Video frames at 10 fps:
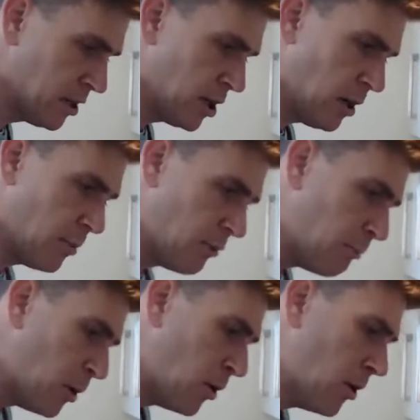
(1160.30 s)
a bit of
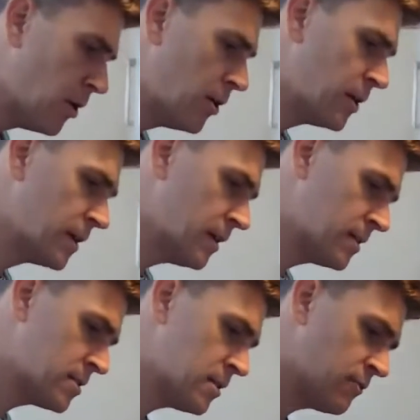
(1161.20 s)
burn and
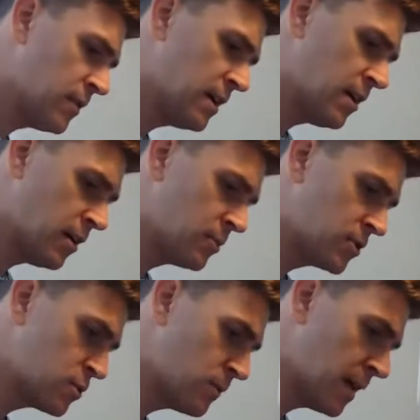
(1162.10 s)
stuff. And now, because
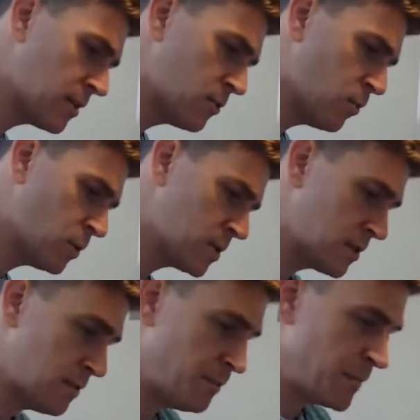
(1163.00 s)
we've added the water
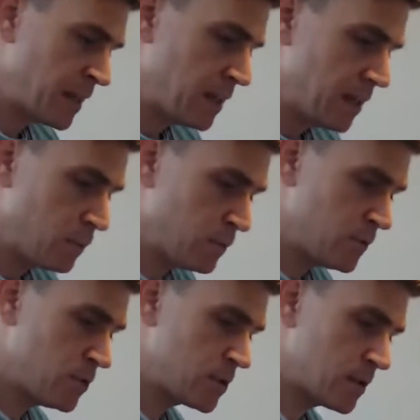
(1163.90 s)
and we've
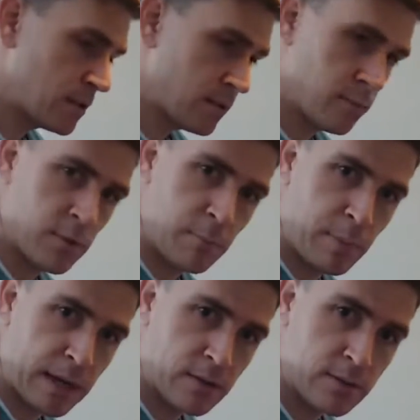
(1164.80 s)
used the
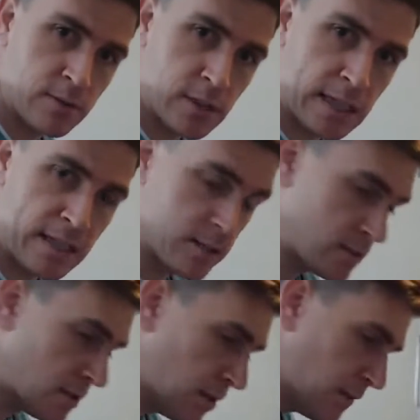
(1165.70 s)
paddle to clean it,
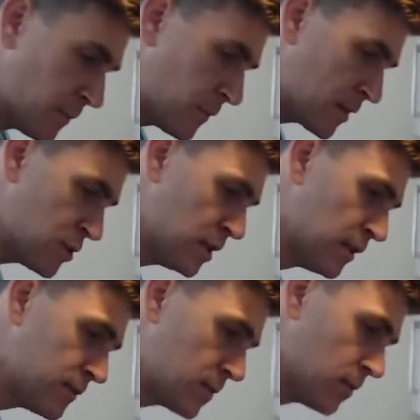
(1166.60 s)
actually
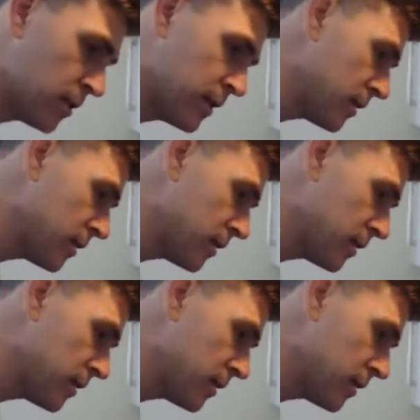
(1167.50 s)
lifted a lot of that